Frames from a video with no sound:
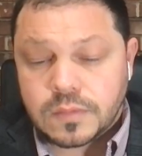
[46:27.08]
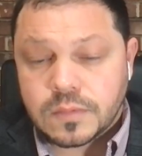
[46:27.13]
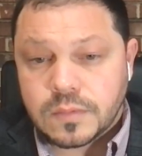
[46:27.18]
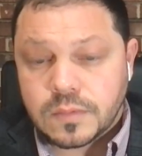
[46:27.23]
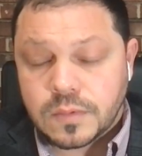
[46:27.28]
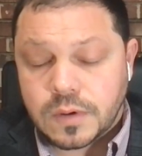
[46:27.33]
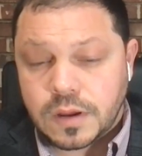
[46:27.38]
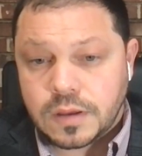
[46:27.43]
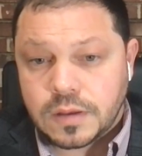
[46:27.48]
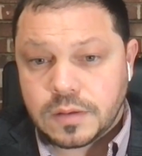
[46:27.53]

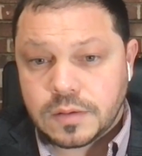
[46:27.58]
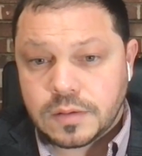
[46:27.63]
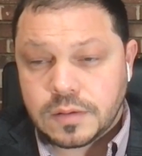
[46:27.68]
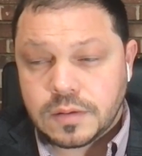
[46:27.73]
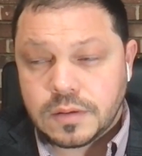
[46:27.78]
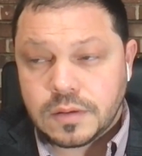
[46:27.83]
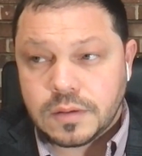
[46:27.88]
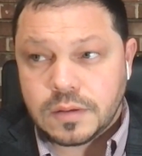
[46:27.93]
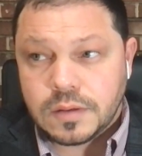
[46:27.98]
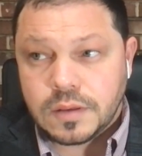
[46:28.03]
Right.
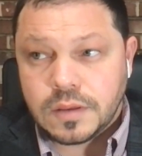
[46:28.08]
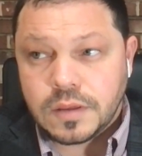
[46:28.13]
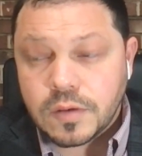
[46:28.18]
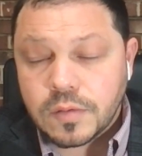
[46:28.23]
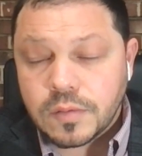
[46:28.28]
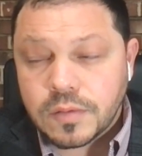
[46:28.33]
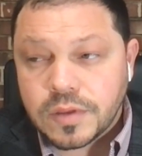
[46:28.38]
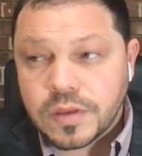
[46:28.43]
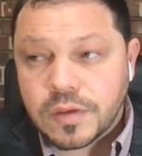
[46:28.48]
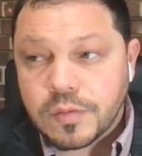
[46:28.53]

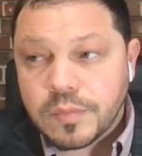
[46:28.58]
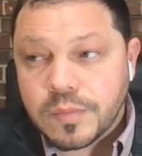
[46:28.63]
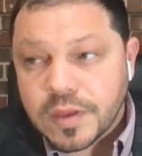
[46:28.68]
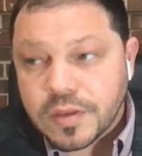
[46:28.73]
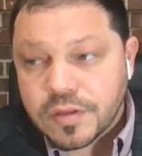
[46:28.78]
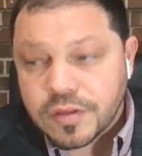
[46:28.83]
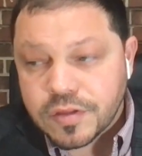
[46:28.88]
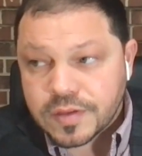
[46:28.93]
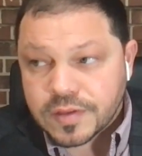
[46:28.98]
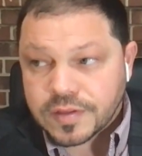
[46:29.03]
You
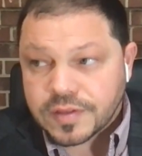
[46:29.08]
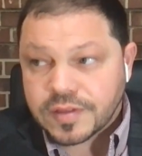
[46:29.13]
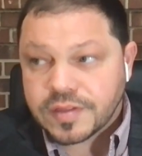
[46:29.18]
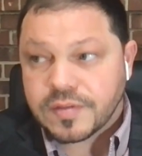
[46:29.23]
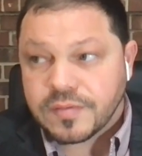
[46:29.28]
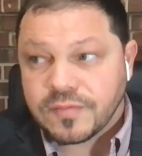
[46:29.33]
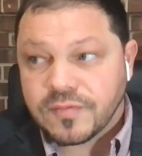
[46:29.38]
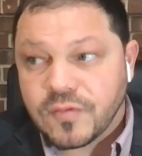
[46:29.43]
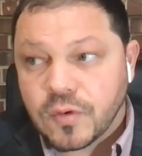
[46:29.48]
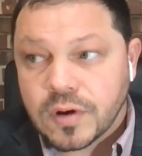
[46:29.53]
mentioned
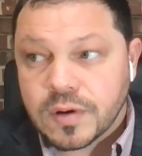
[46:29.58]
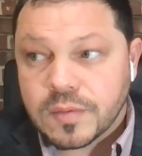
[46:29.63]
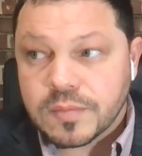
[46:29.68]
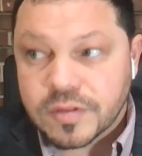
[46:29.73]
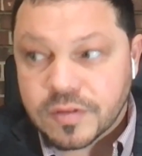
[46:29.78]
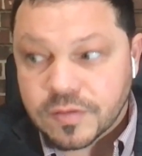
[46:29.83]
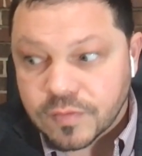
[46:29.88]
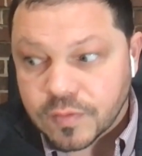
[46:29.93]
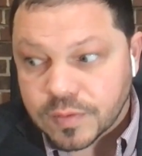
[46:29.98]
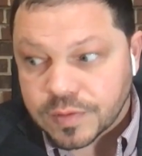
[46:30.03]
some forms
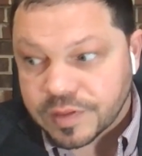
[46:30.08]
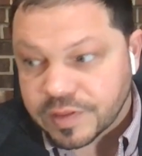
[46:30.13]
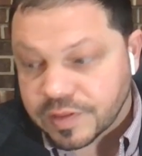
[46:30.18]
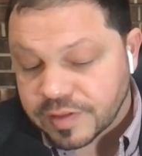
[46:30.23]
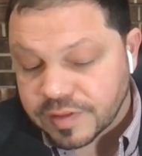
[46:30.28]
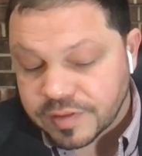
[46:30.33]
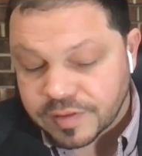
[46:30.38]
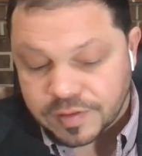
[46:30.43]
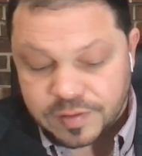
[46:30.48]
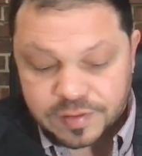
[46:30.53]
of
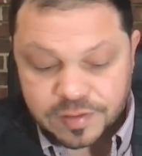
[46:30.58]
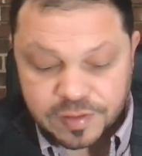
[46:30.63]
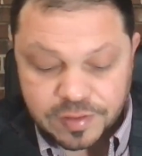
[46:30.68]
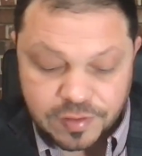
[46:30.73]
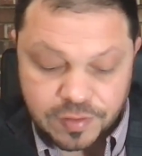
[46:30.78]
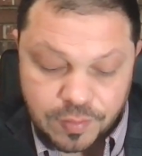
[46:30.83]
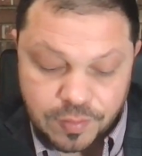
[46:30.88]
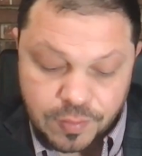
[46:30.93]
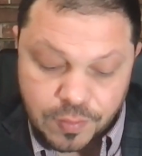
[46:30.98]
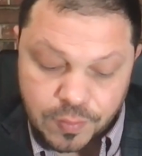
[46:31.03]
resistance
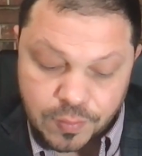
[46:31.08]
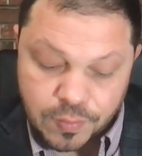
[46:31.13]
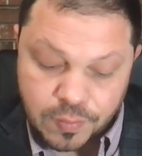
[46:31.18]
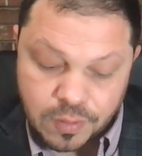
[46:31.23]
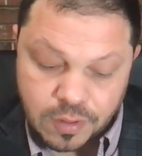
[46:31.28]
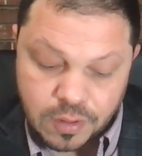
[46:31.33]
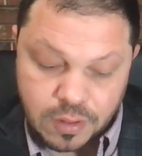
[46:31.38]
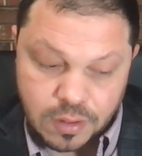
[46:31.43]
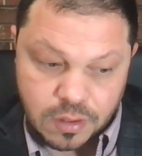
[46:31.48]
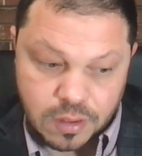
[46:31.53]
to
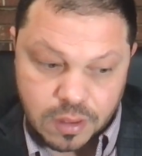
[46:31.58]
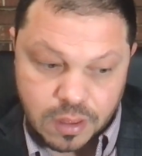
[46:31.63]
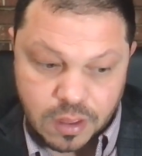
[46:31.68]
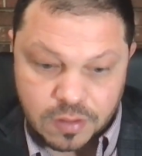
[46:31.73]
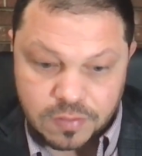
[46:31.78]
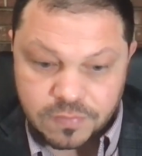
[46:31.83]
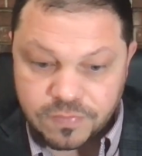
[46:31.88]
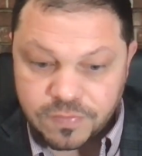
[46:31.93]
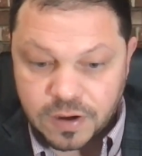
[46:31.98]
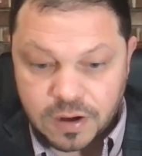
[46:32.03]

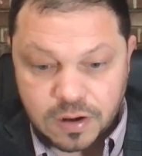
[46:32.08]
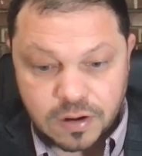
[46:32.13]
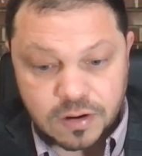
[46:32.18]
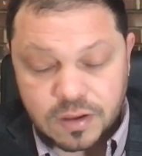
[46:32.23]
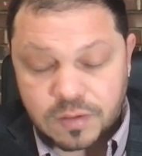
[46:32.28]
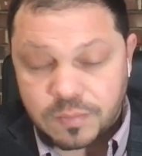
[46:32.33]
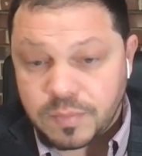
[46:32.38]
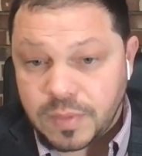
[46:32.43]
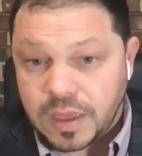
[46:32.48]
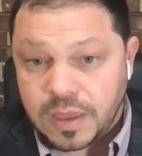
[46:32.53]
unfair
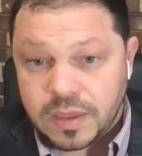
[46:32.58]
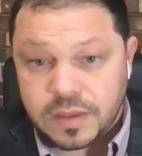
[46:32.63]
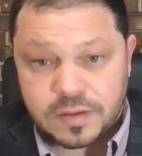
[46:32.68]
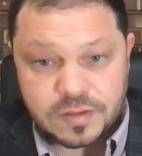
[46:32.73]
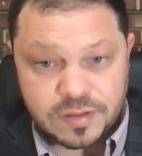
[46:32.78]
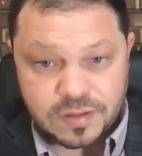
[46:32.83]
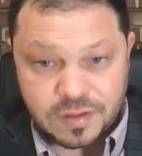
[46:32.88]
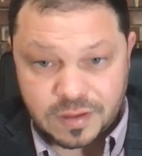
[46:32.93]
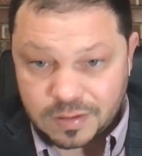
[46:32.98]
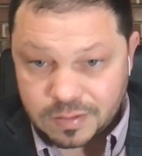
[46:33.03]

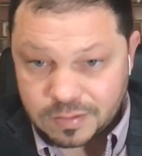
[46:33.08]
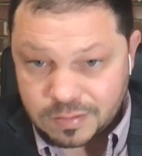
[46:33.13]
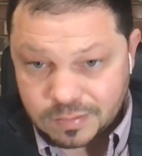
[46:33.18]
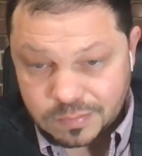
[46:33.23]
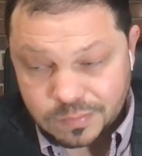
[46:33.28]
commands, like